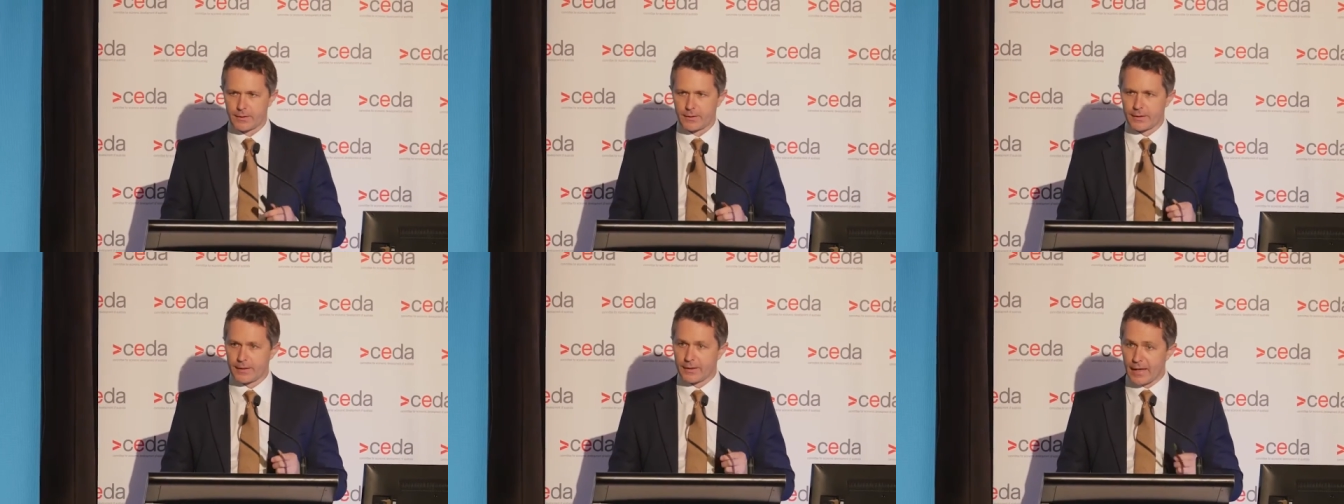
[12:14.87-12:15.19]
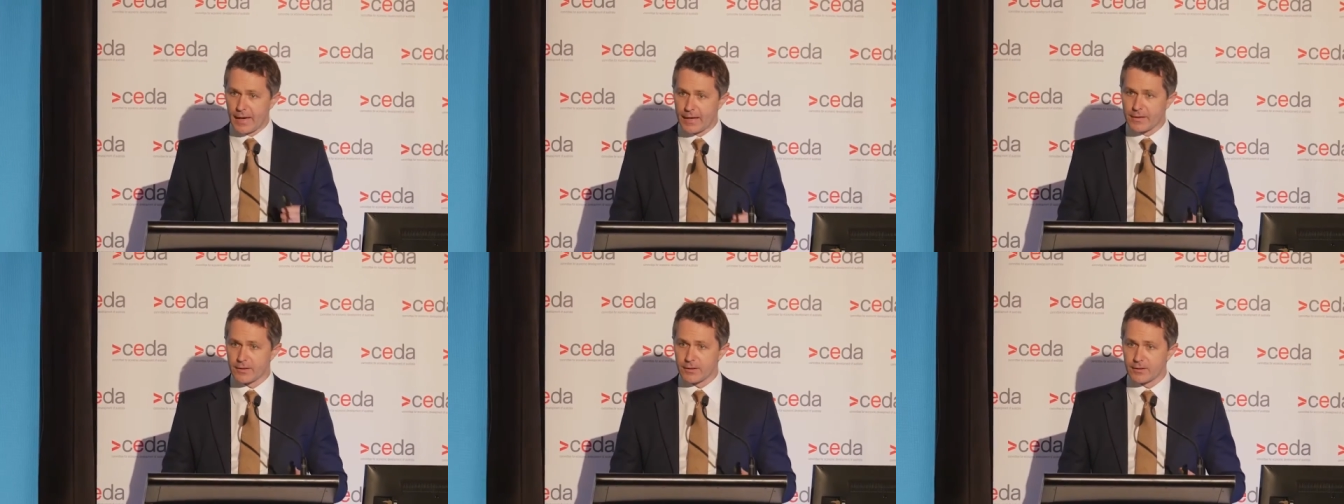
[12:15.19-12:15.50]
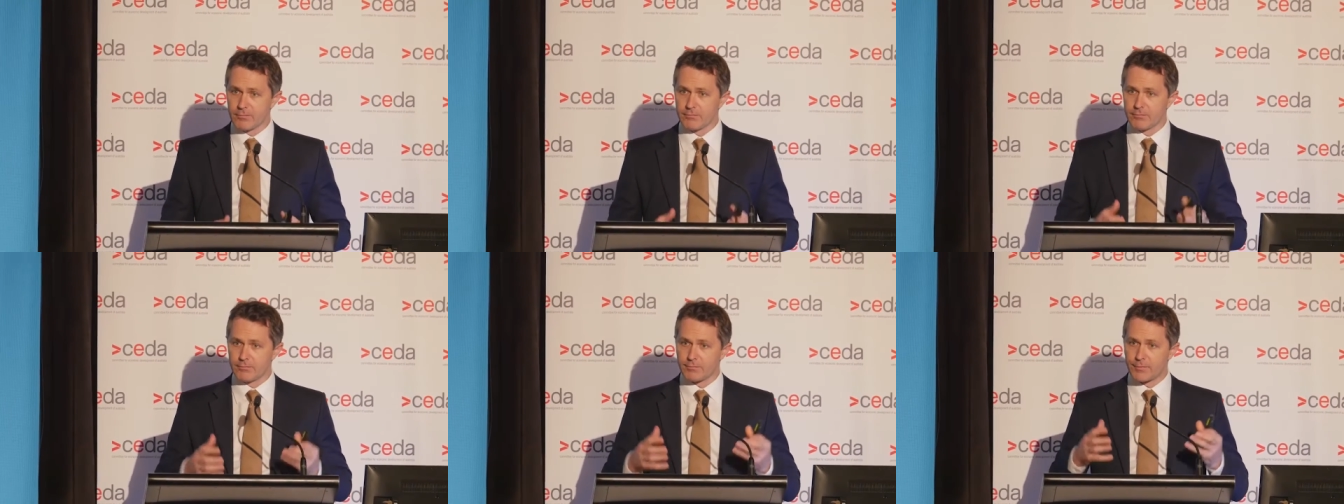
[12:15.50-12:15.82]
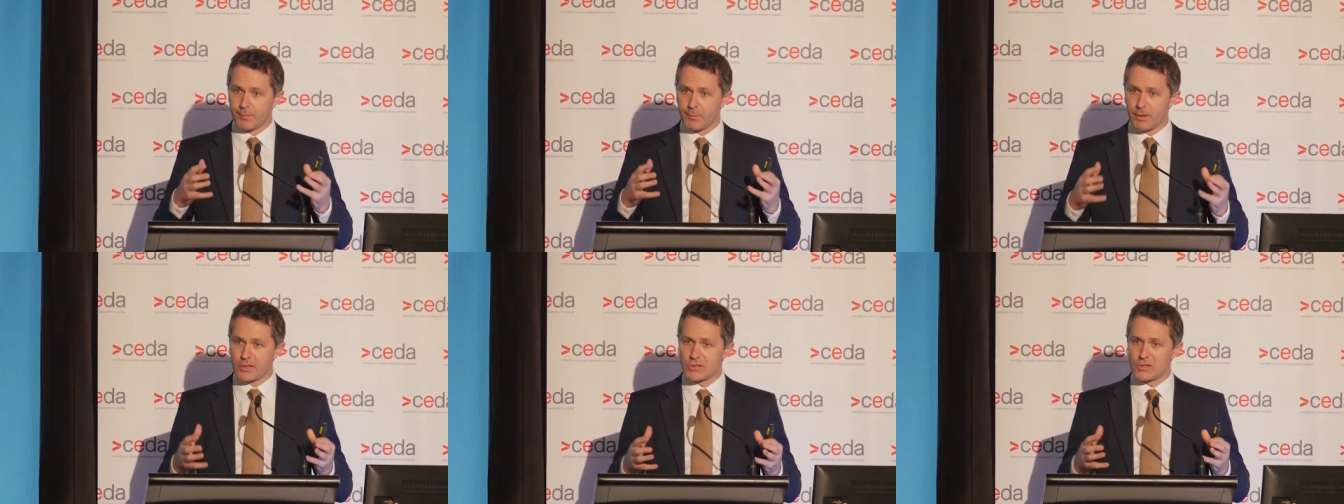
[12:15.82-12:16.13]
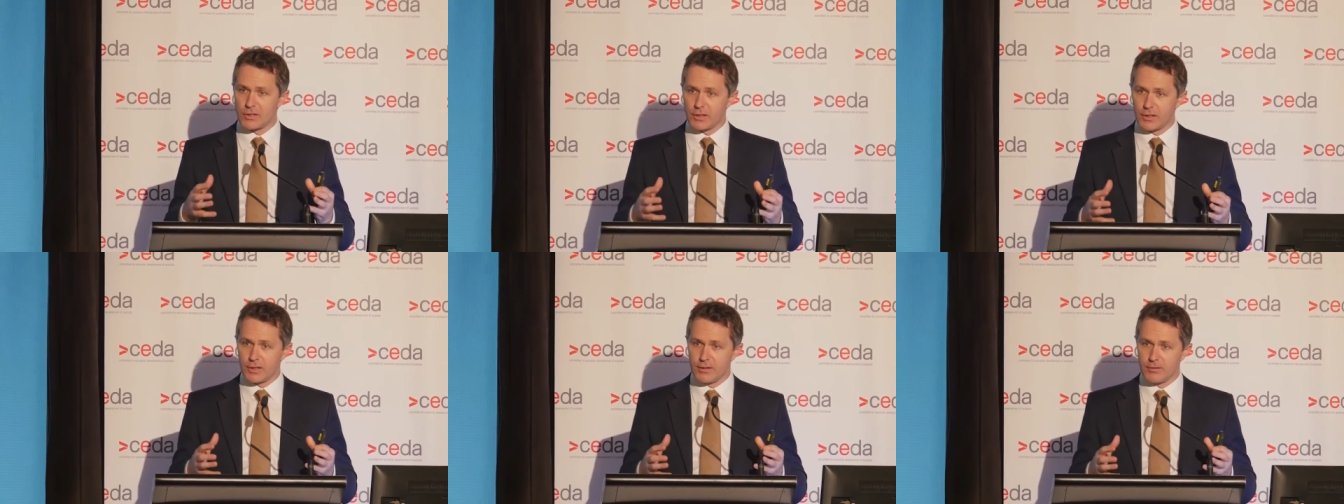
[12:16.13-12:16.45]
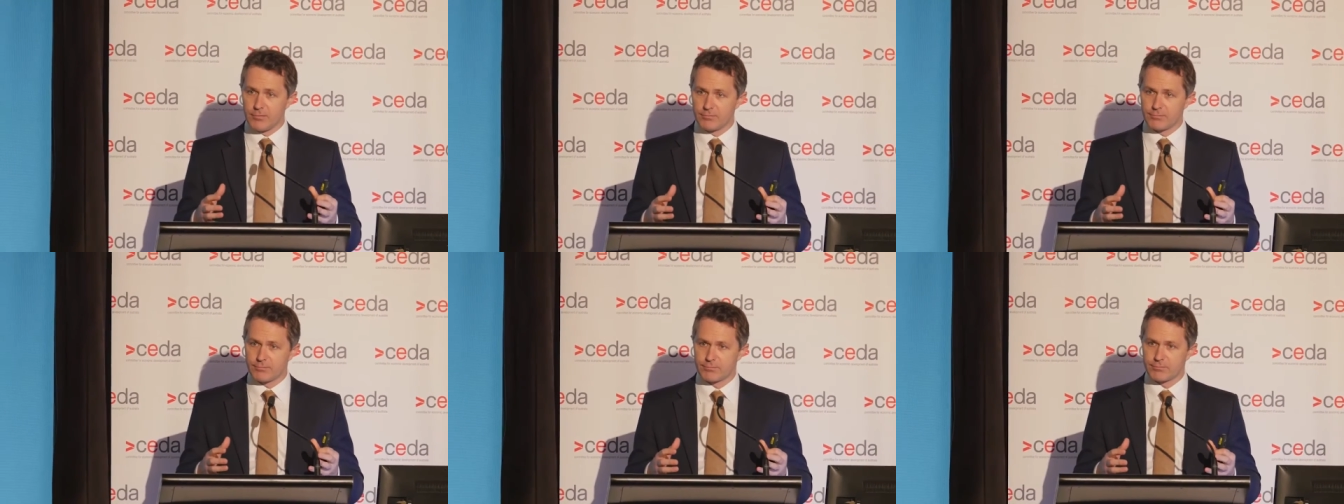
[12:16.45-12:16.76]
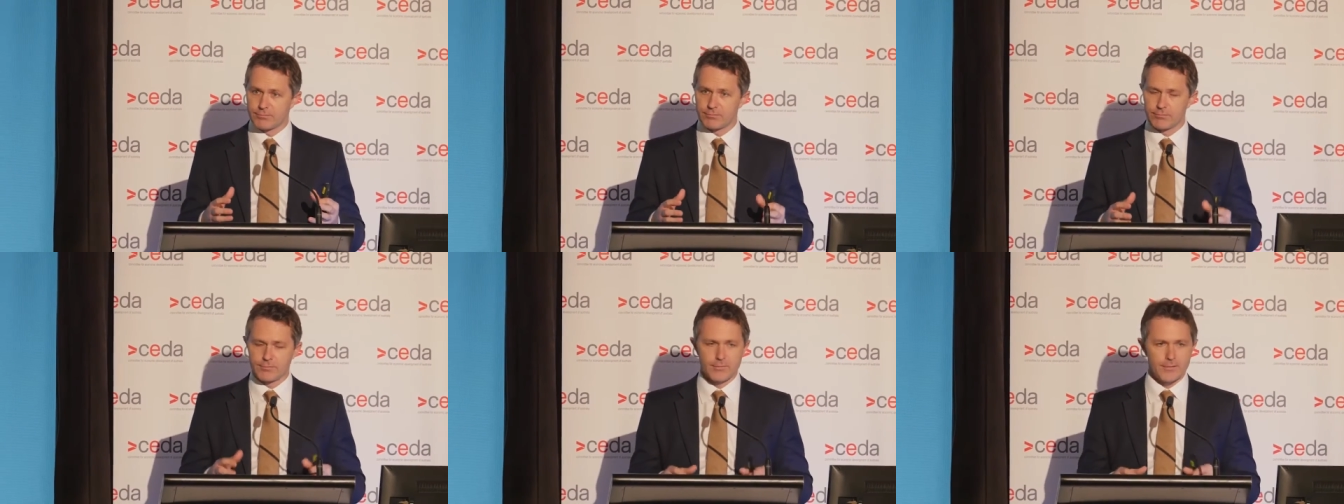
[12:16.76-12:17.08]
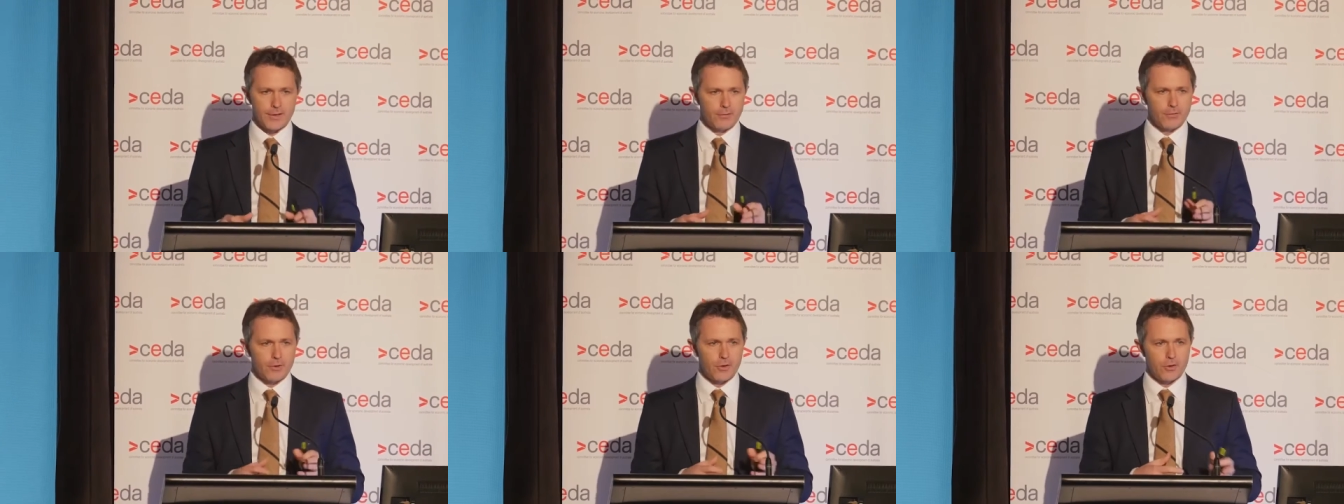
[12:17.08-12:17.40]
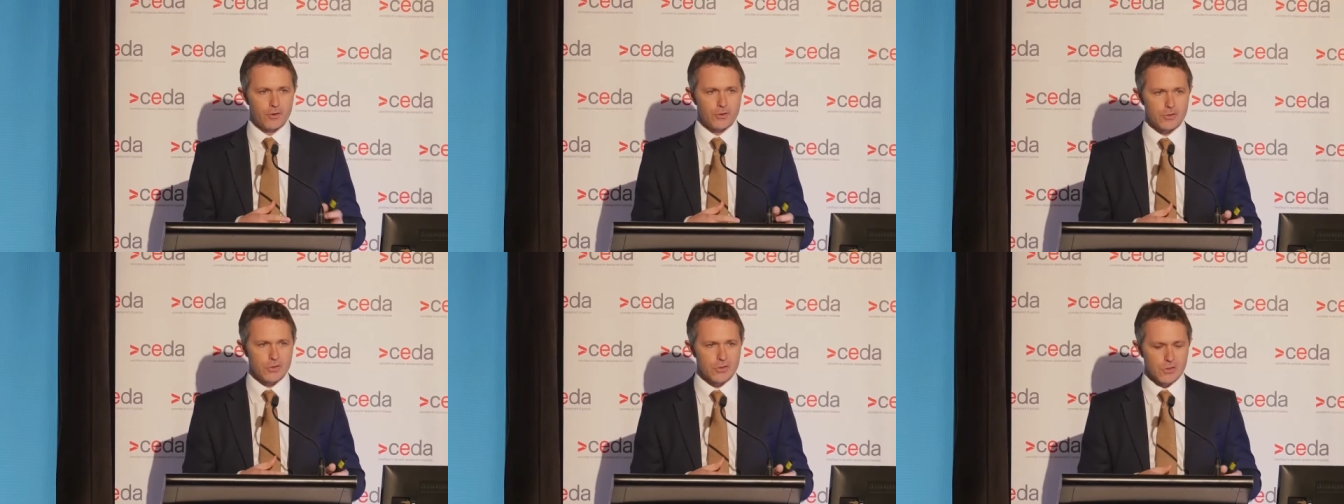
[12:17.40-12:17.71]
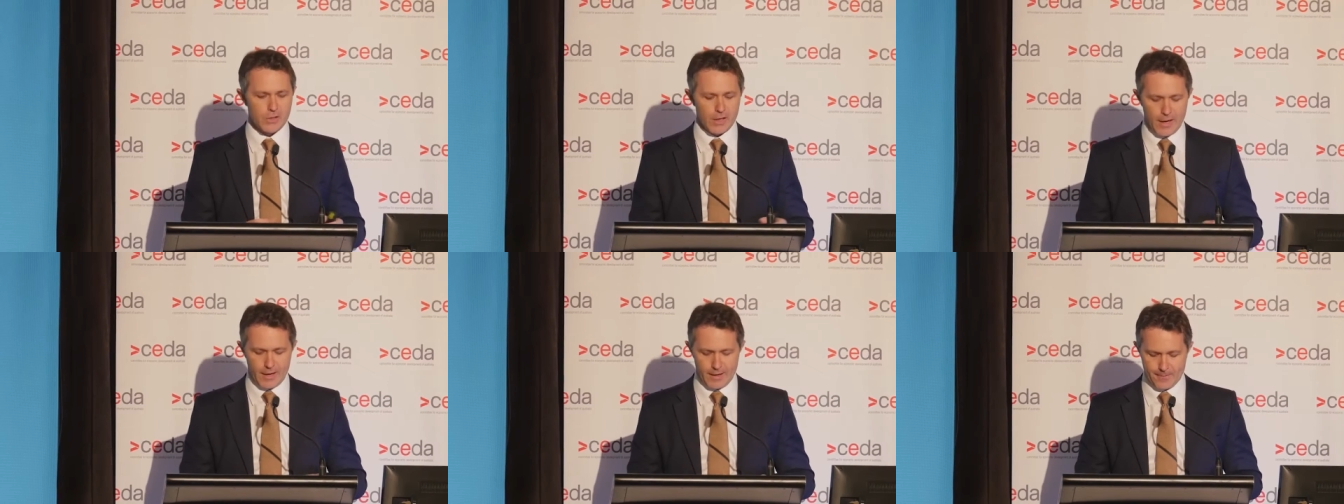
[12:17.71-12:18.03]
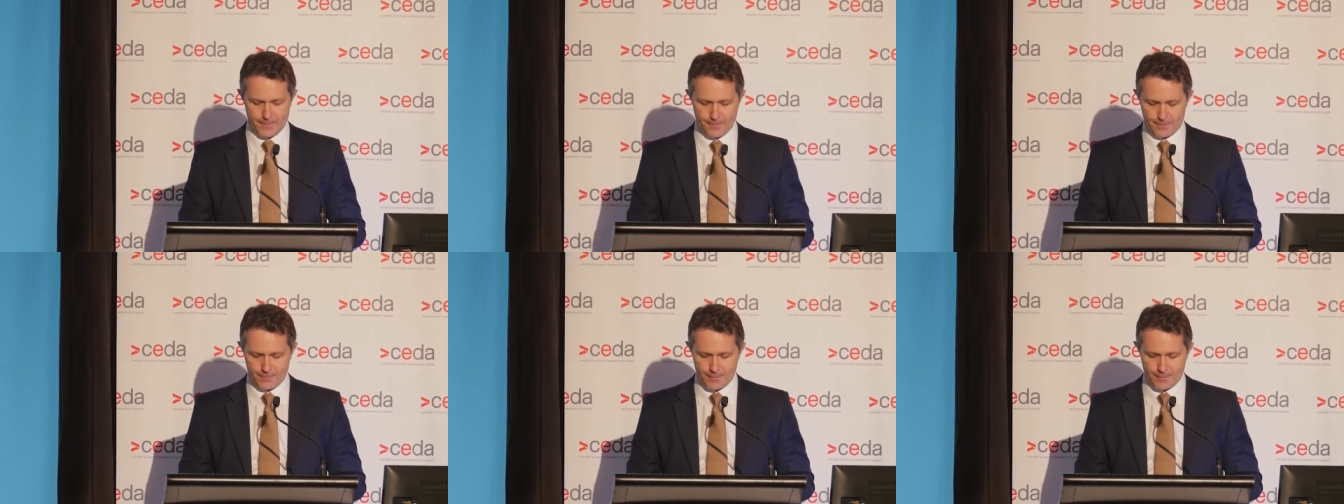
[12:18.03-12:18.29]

In London, the big city, they voted to stay.